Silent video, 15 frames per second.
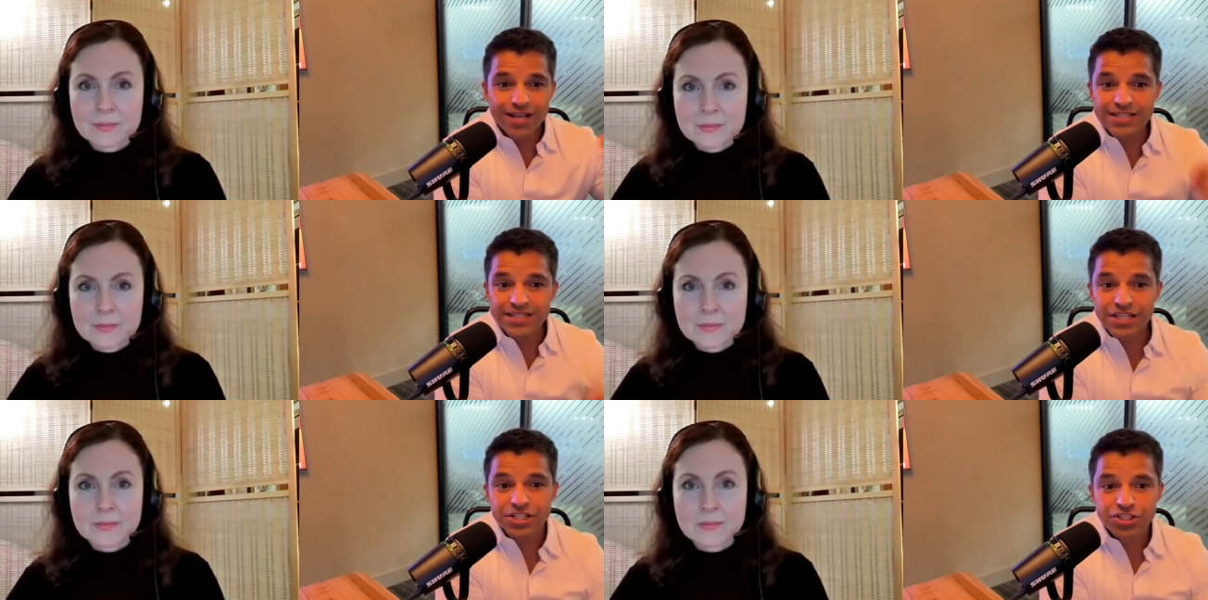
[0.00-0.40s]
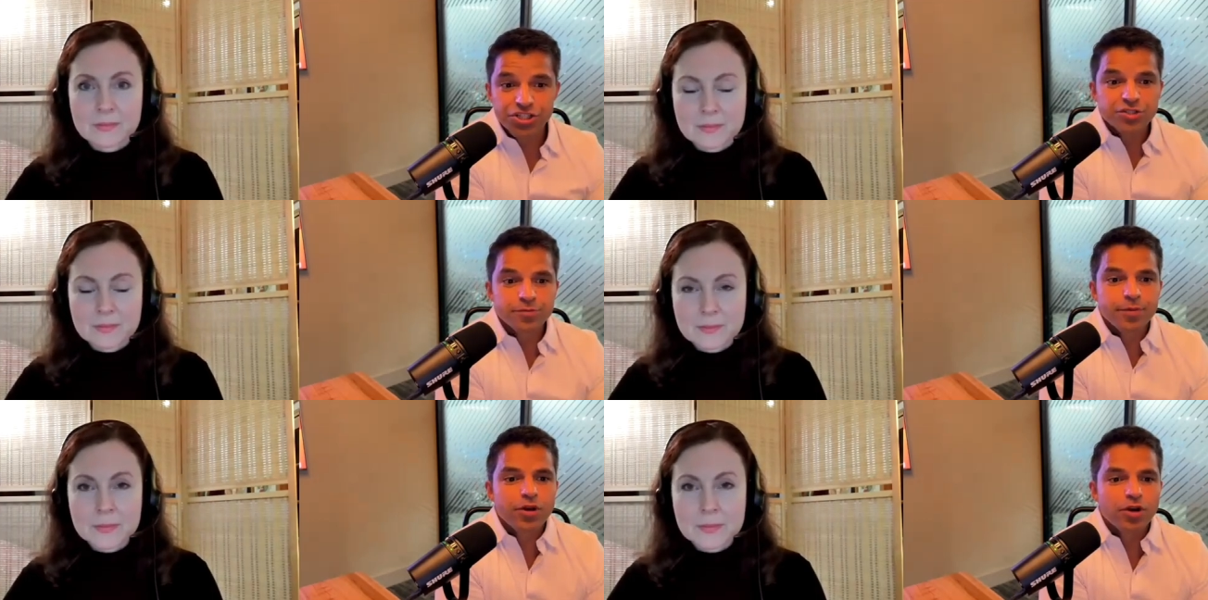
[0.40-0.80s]
Speaker 1: Is it
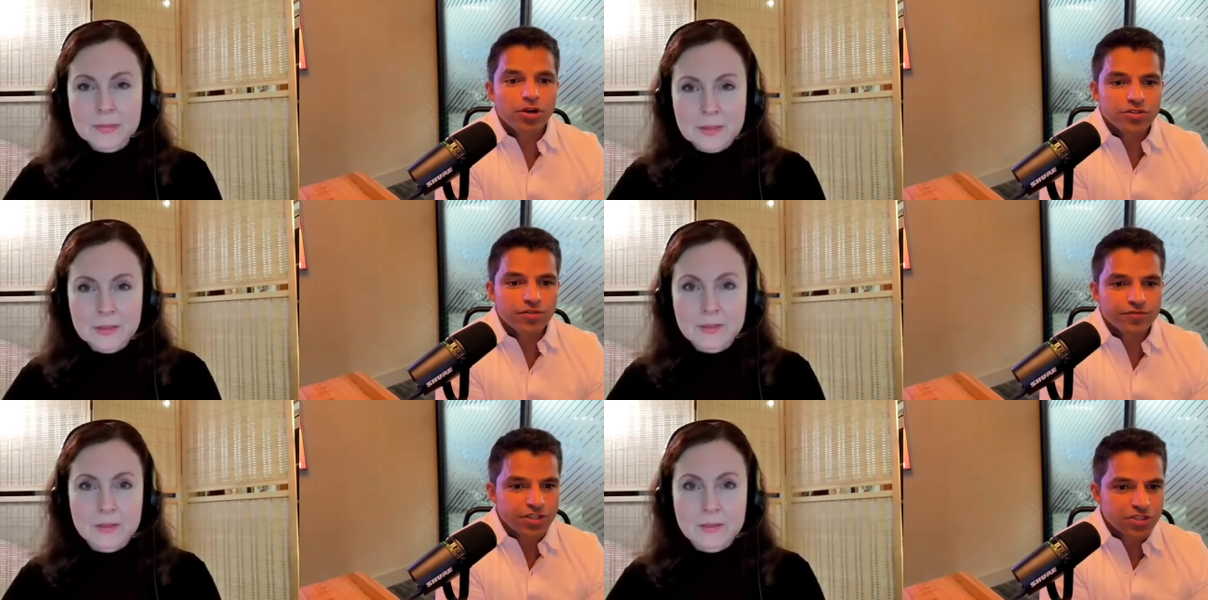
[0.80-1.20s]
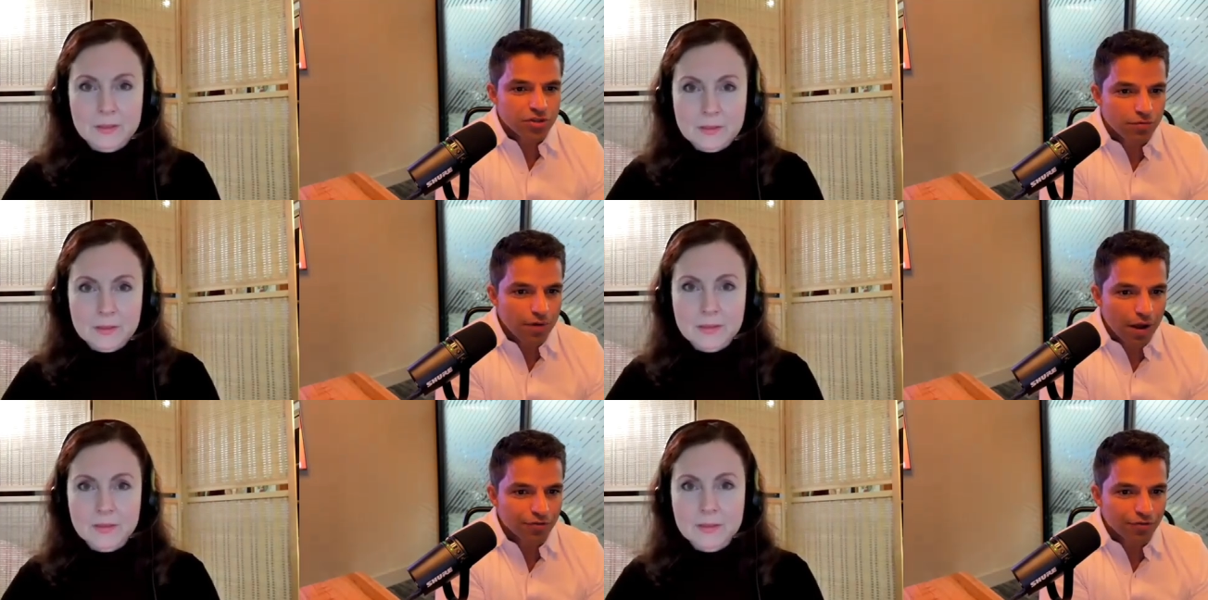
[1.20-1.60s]
just because of the
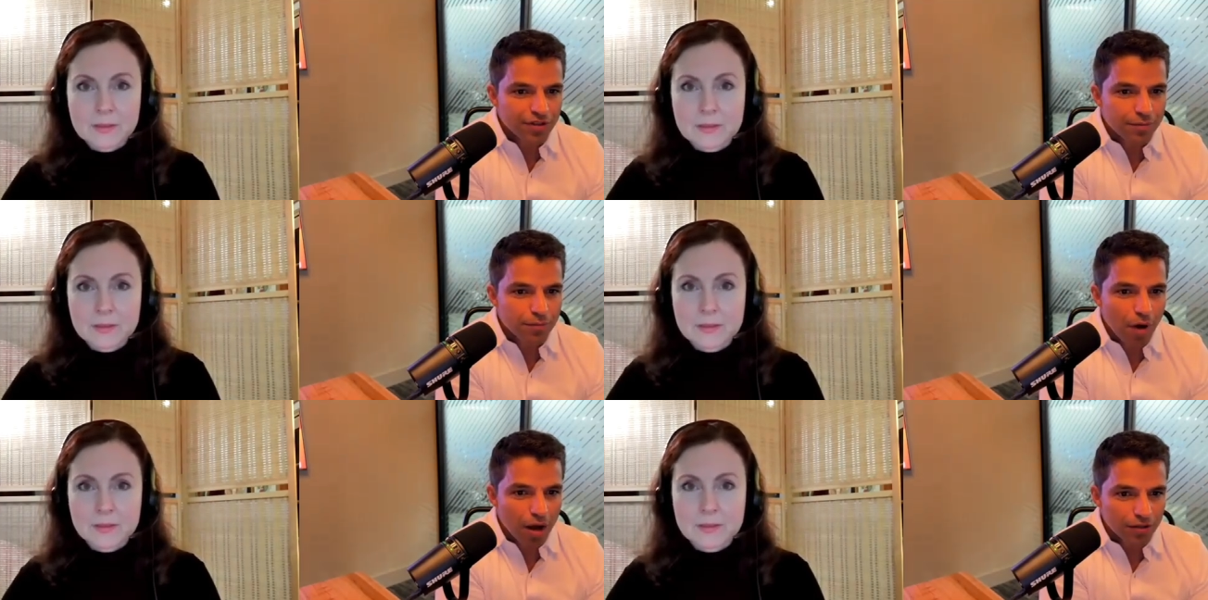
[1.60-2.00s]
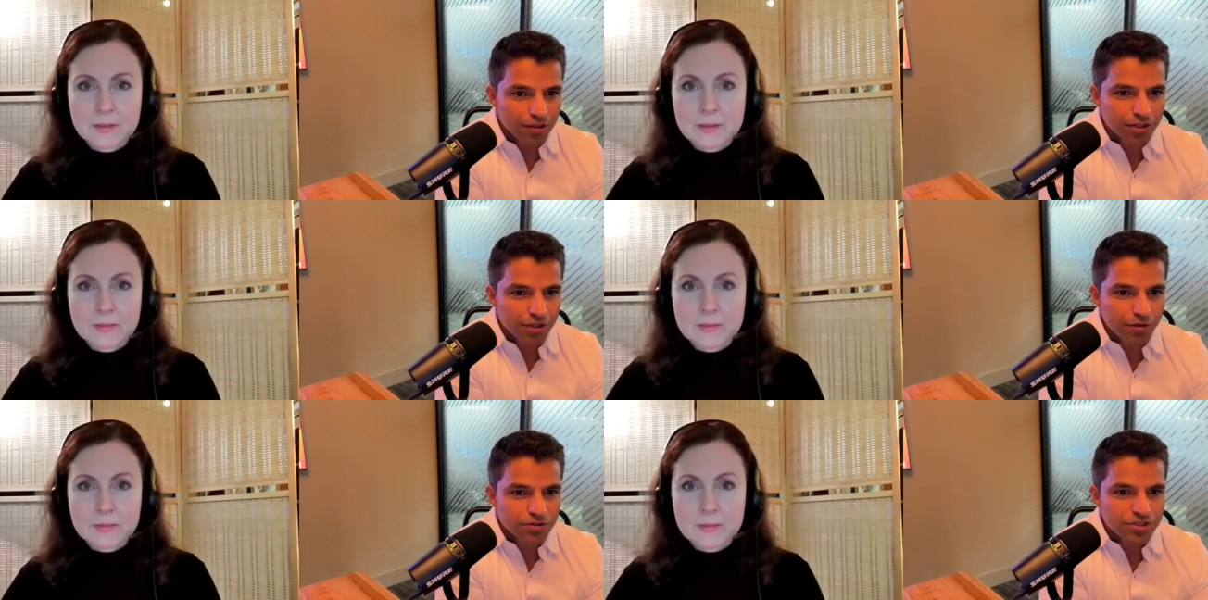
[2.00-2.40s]
surrounding
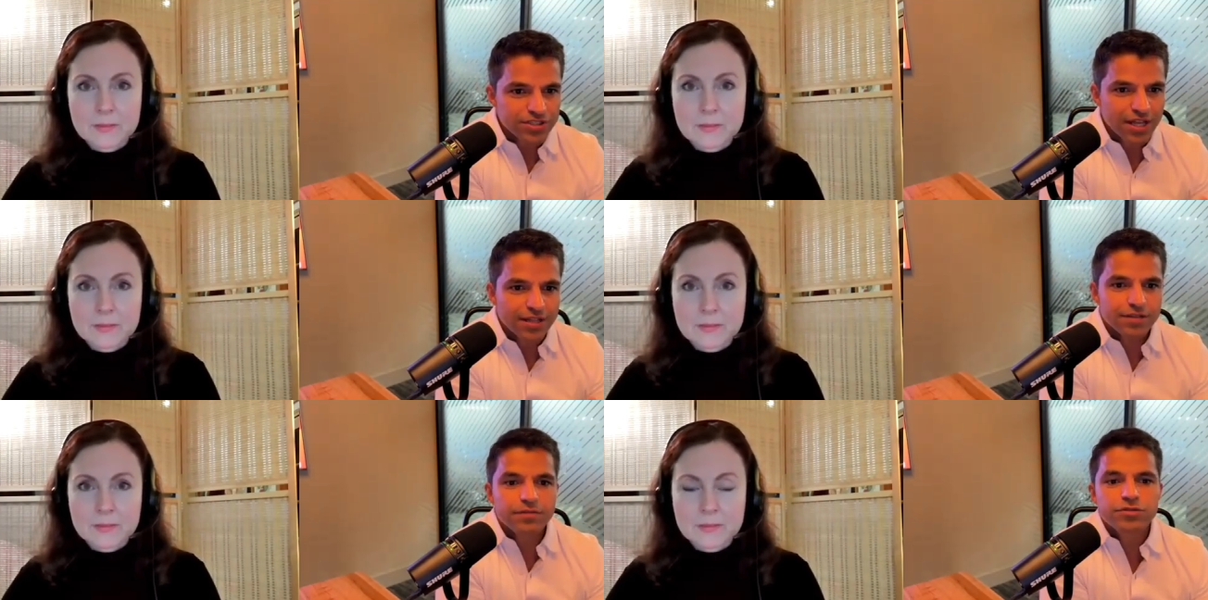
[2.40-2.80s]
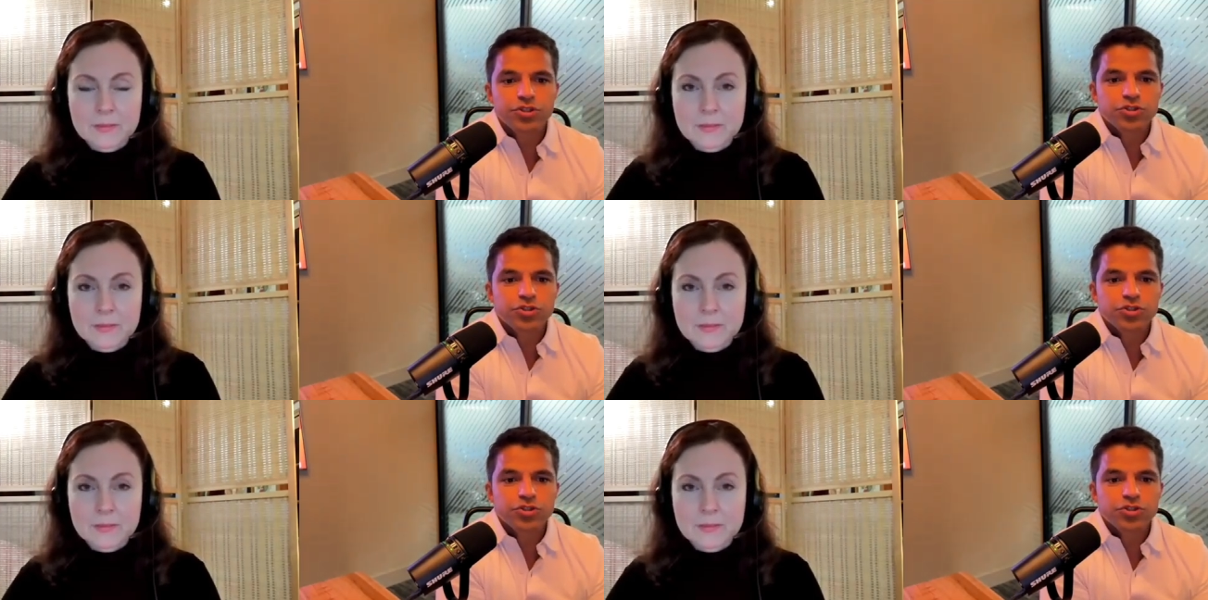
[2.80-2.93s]
molecules that